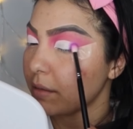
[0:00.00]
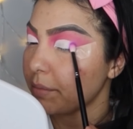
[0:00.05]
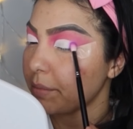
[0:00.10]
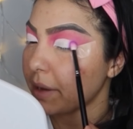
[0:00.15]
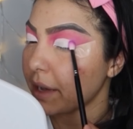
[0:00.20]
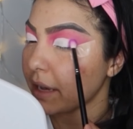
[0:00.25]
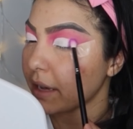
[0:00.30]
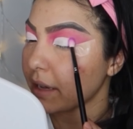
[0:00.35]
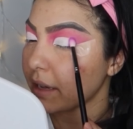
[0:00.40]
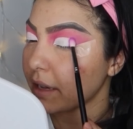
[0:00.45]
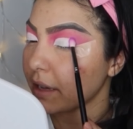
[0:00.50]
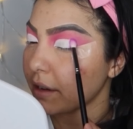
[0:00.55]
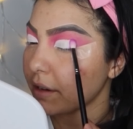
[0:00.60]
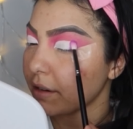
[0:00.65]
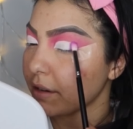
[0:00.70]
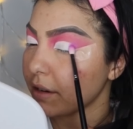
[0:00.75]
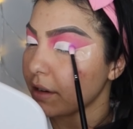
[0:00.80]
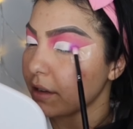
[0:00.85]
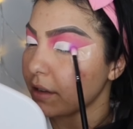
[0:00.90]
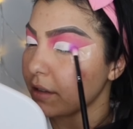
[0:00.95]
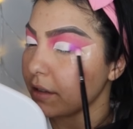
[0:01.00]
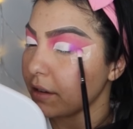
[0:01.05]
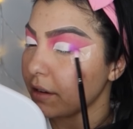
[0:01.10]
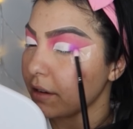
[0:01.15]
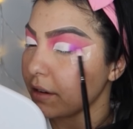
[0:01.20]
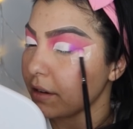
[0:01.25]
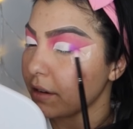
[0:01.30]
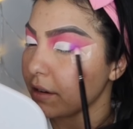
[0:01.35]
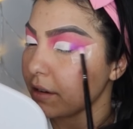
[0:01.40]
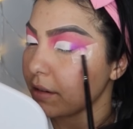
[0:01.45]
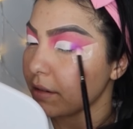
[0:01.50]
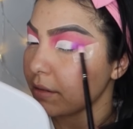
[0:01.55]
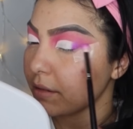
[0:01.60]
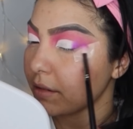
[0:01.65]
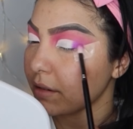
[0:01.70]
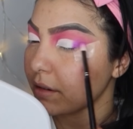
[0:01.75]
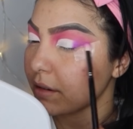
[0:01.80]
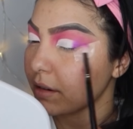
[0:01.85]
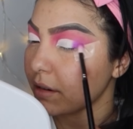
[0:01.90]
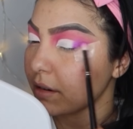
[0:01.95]
Packing her in there
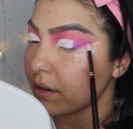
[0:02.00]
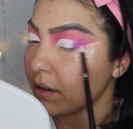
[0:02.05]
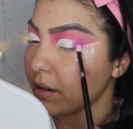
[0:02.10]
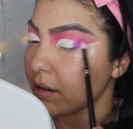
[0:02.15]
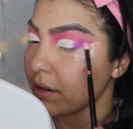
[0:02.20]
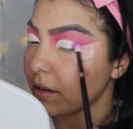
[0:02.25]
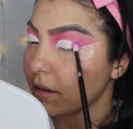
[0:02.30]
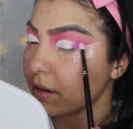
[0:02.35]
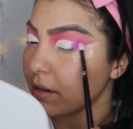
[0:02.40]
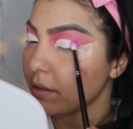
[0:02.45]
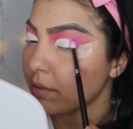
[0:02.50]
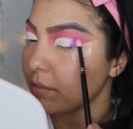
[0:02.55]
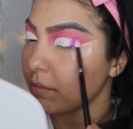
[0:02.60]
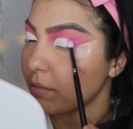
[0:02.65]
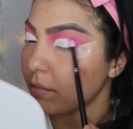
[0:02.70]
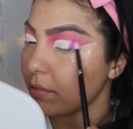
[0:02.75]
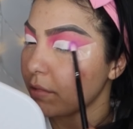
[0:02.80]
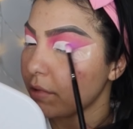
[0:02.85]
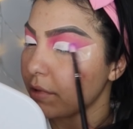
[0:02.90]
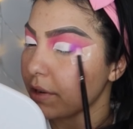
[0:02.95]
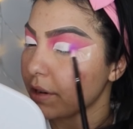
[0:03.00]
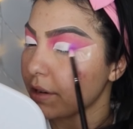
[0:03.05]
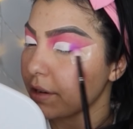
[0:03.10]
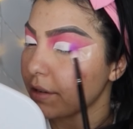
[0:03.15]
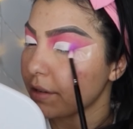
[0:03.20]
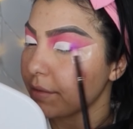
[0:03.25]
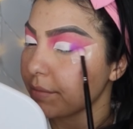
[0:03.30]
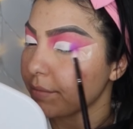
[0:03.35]
more.